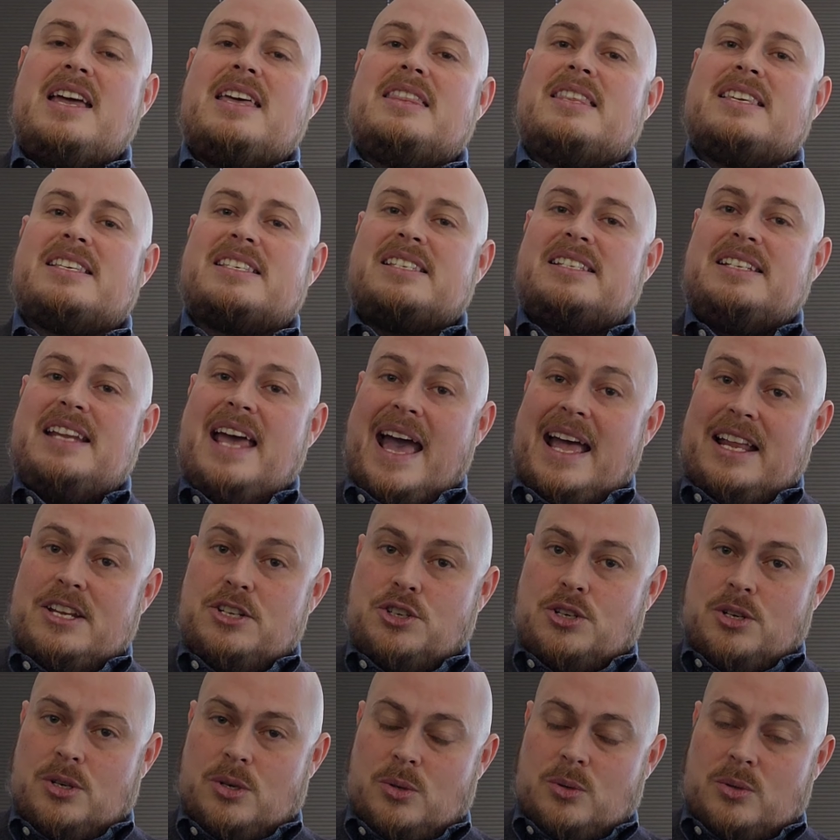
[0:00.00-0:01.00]
The
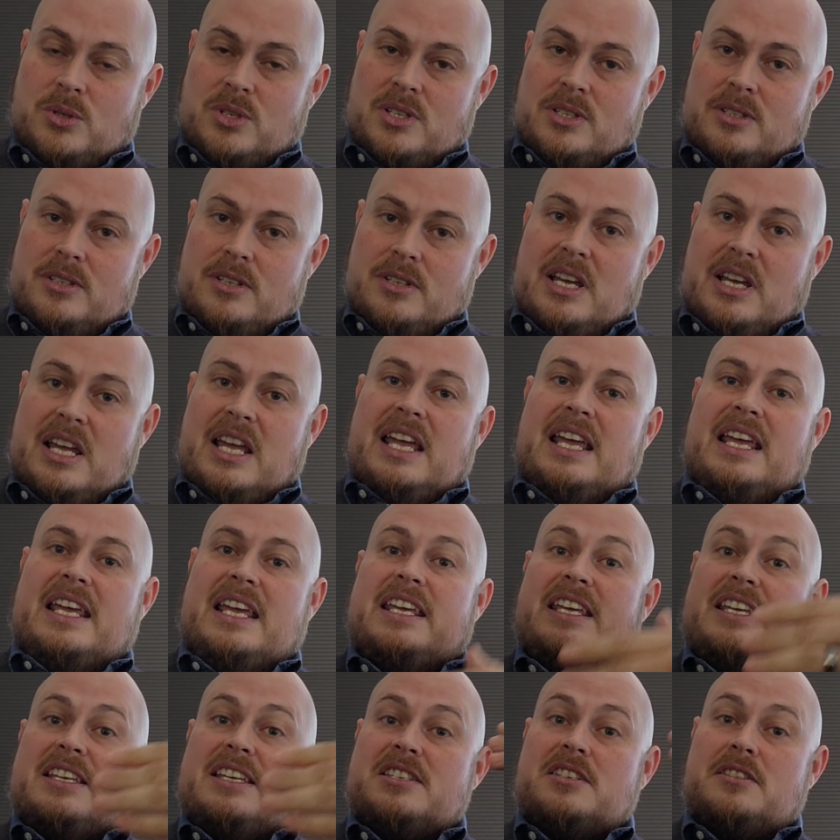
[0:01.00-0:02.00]
statute
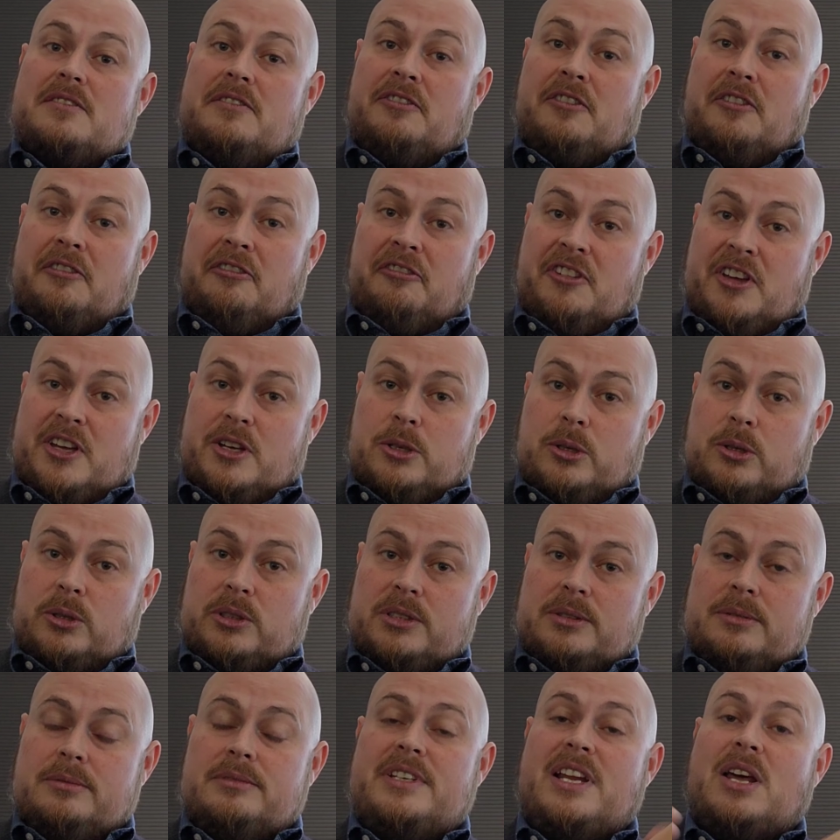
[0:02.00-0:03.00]
is
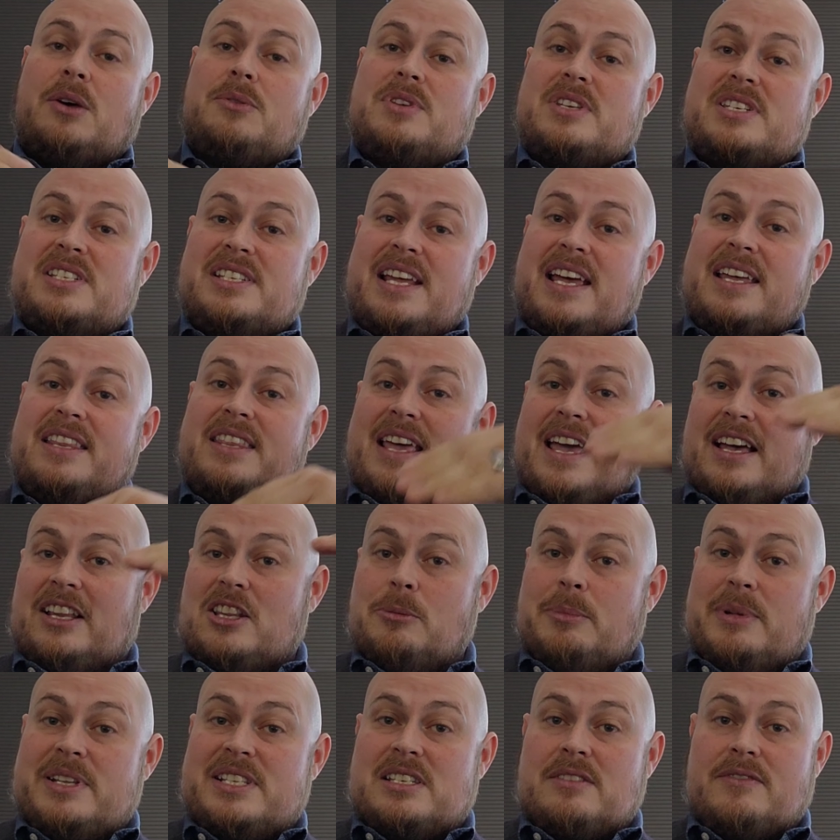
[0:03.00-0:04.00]
fulfilled. Now, the
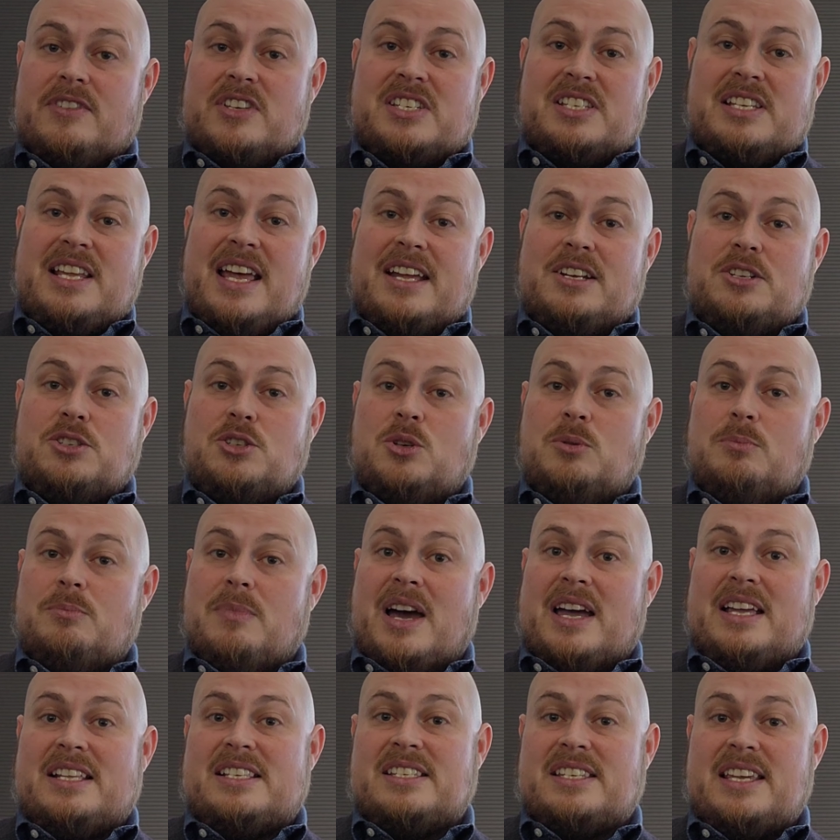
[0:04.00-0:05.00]
elements of a statute
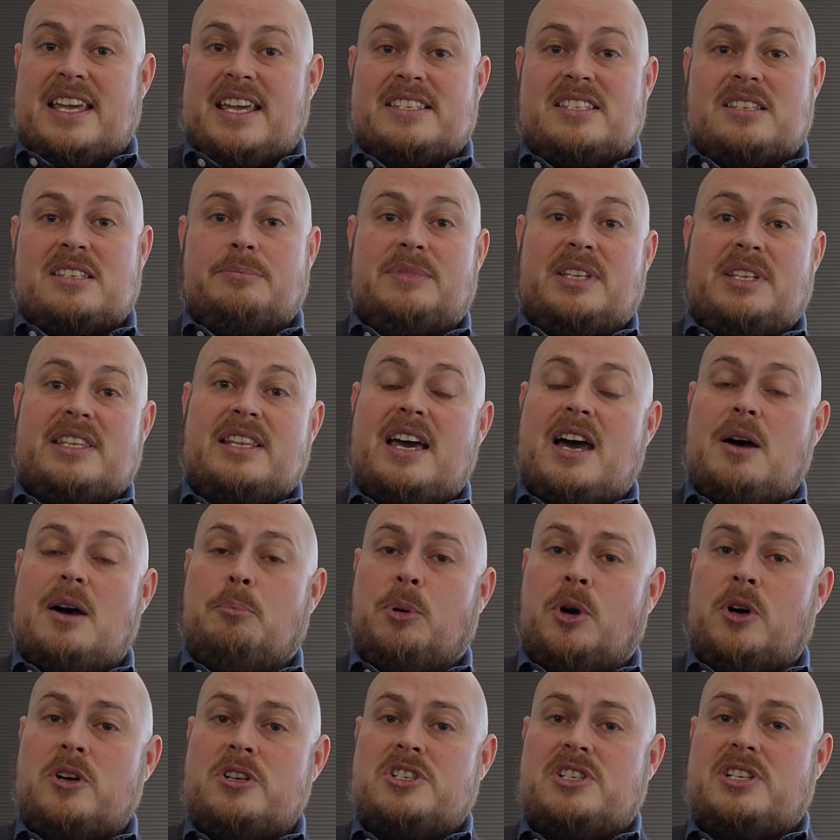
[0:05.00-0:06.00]
might say something. A
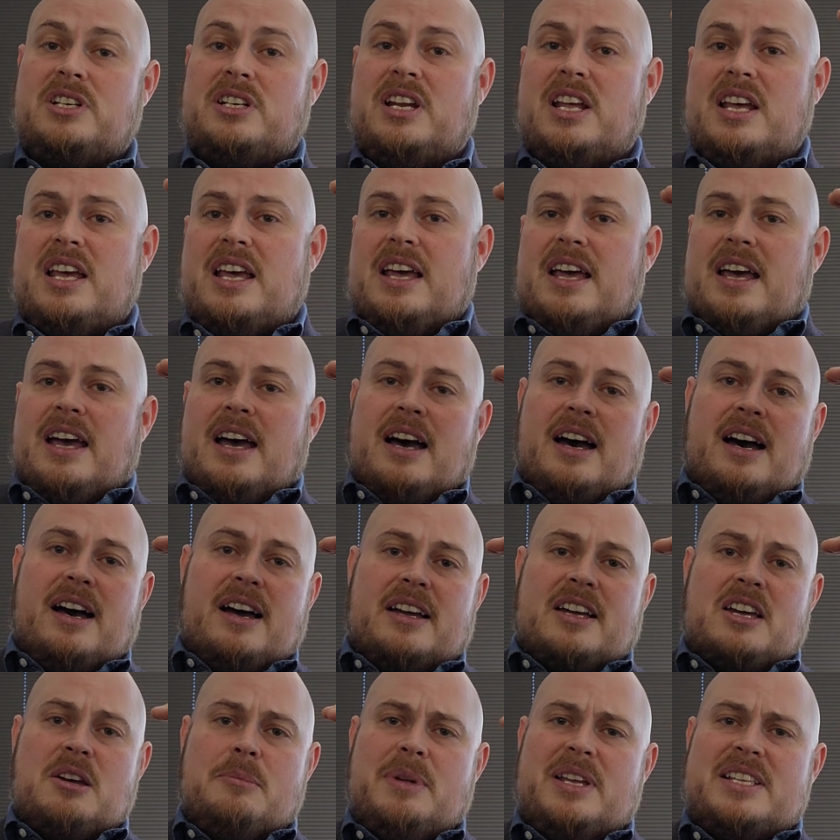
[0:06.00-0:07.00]
person
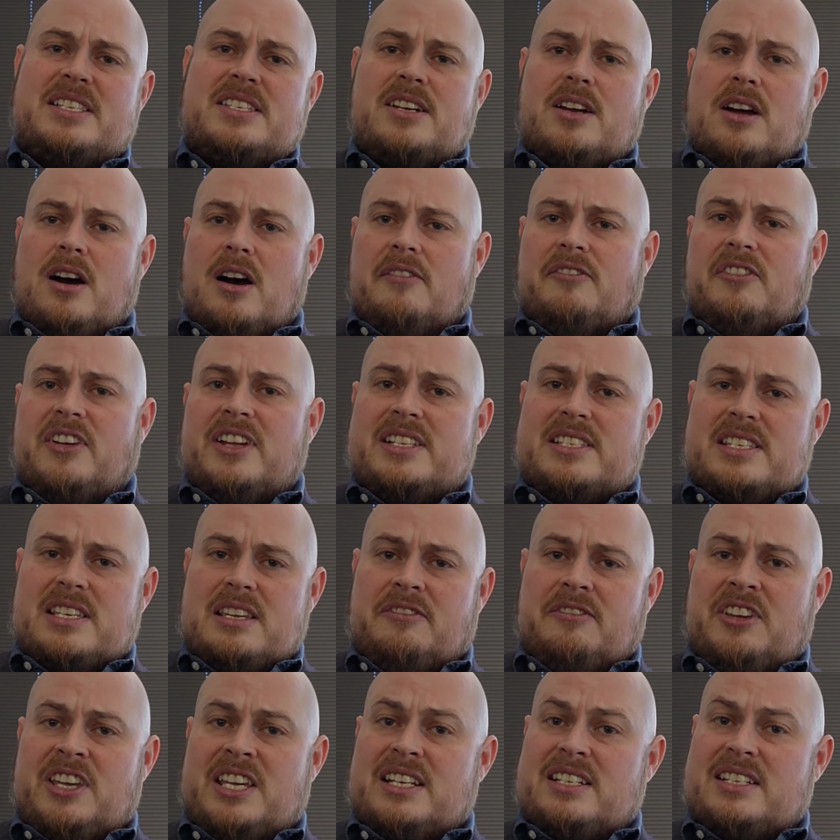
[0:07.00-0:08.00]
commits an offense
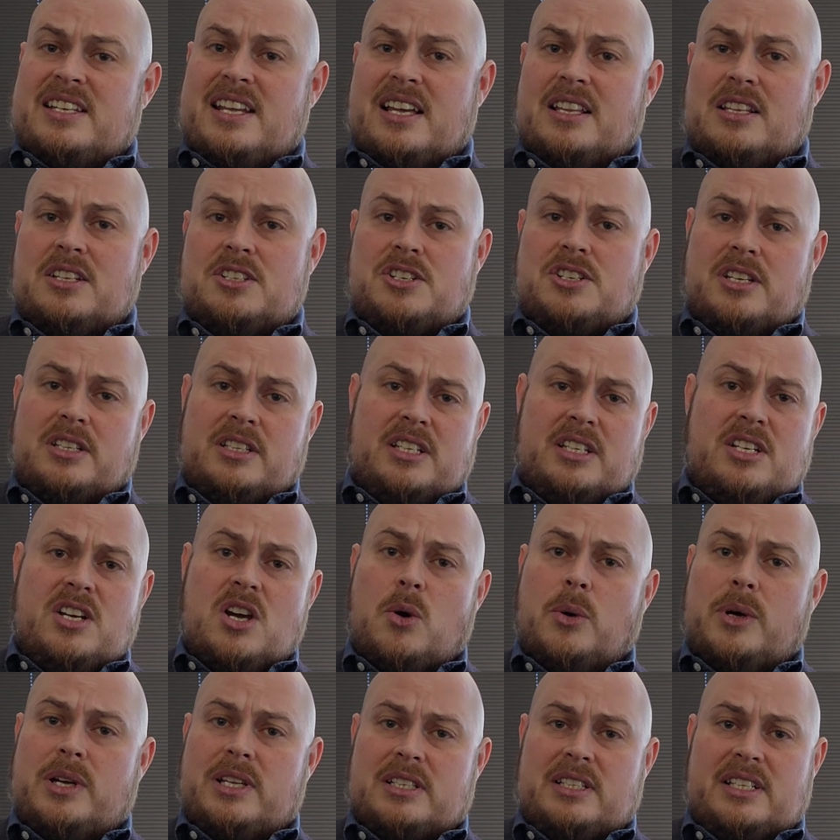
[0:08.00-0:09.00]
if he intelligently,
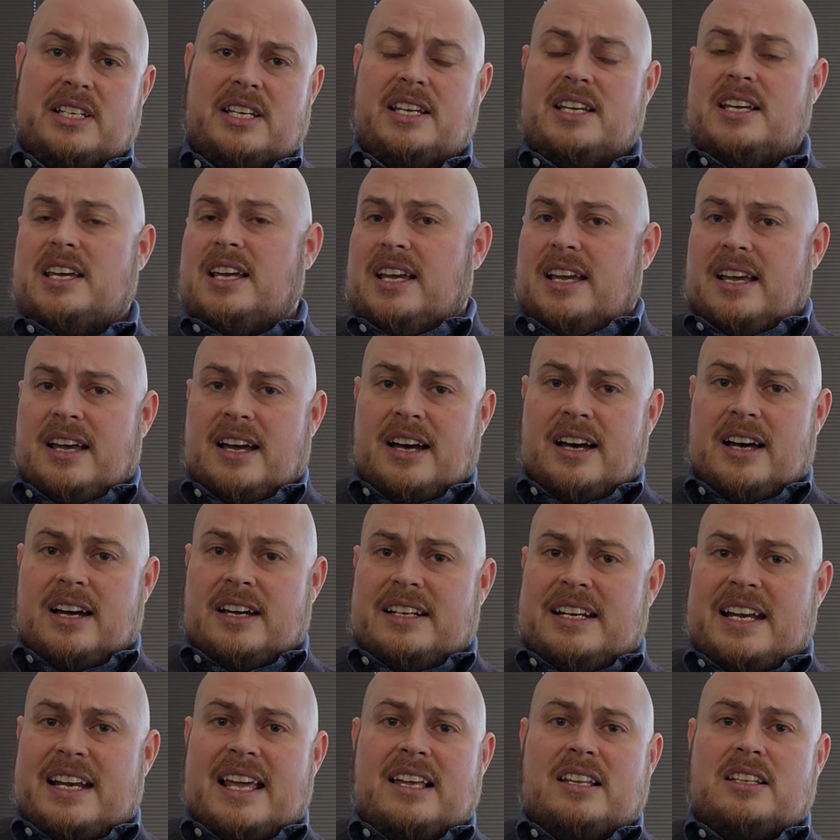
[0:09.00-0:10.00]
knowingly,
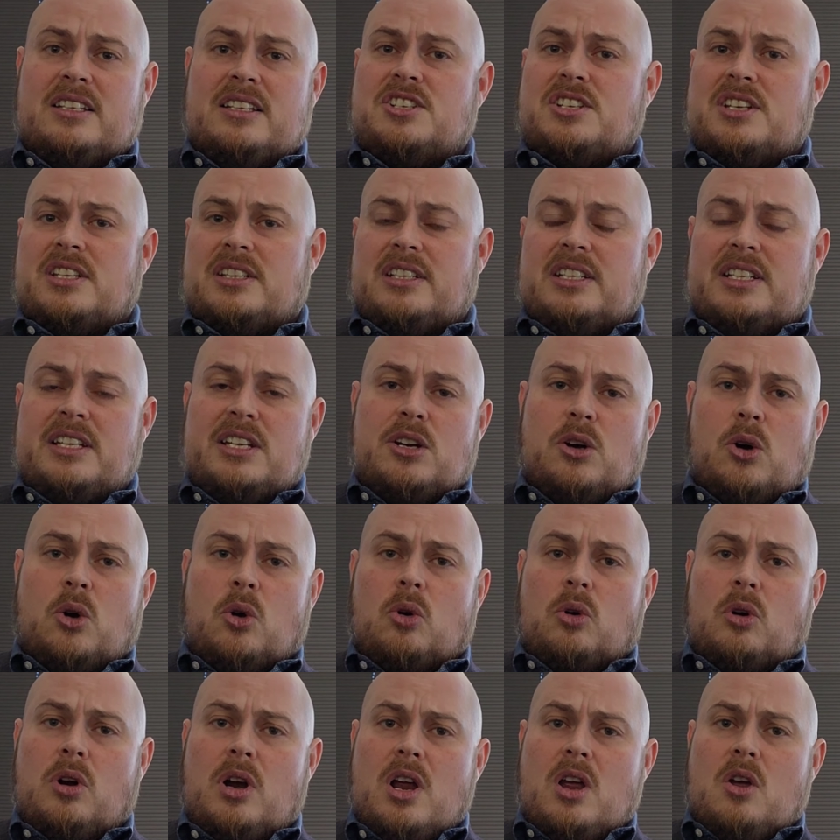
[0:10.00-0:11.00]
negligently,
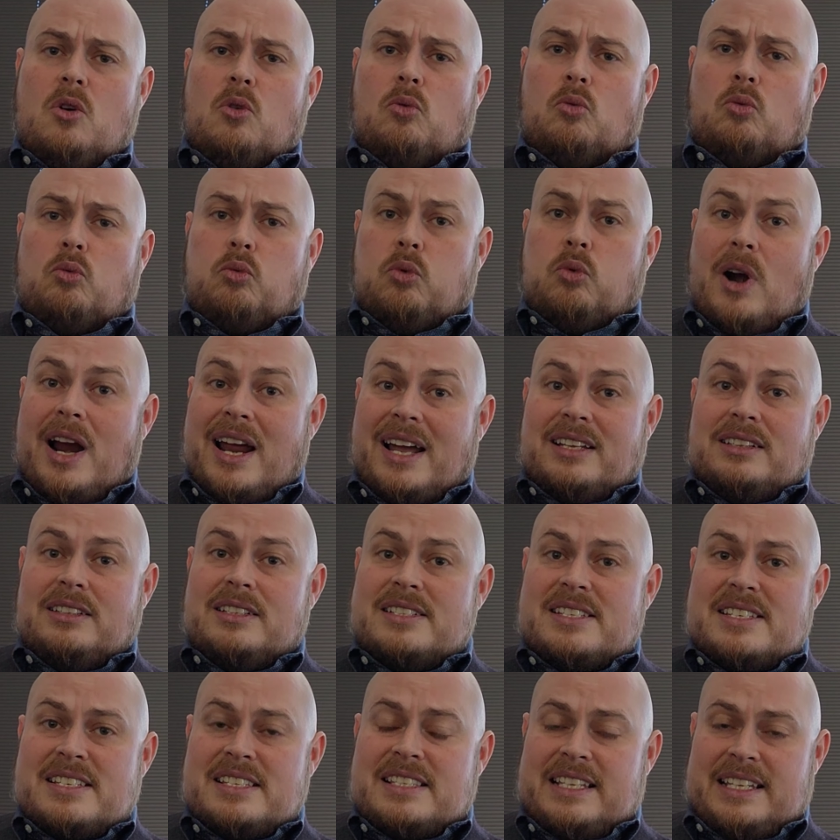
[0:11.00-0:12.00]
or
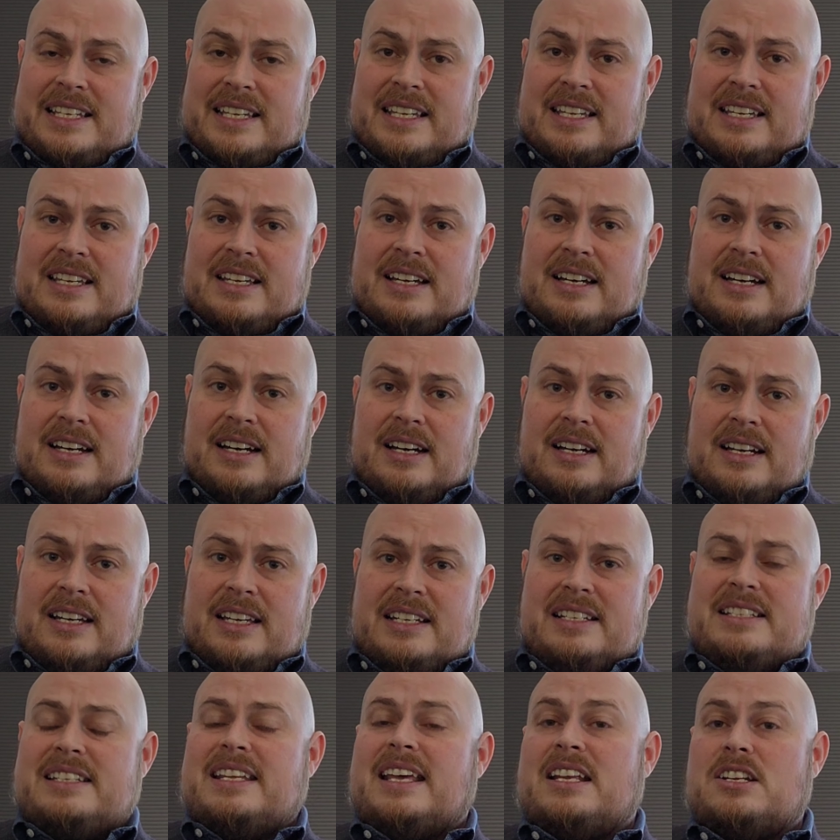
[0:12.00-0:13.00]
recklessly,
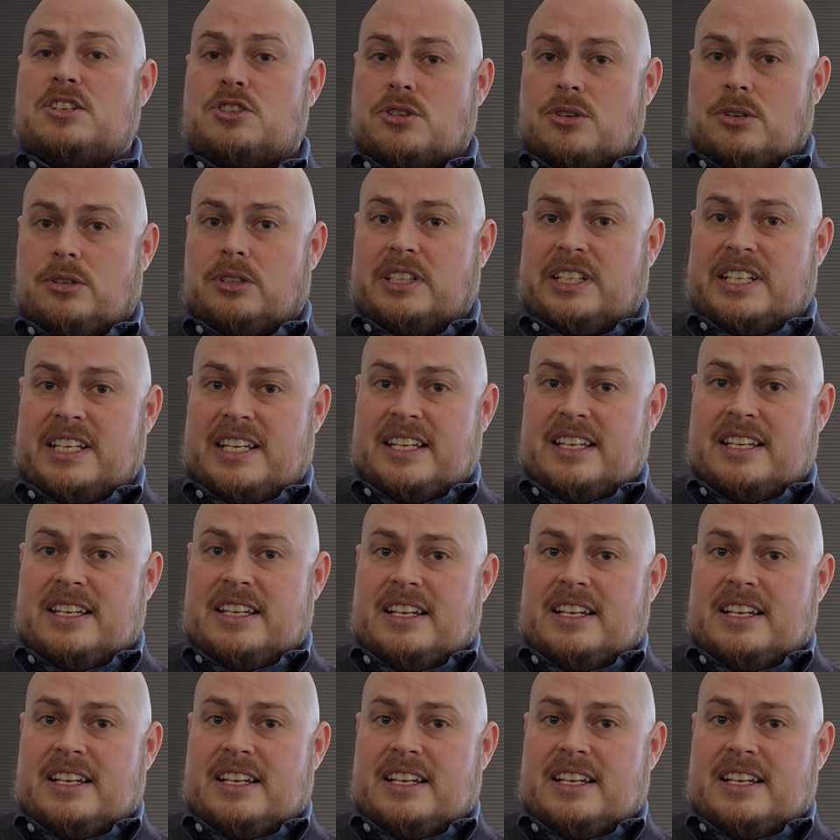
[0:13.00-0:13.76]
intentionally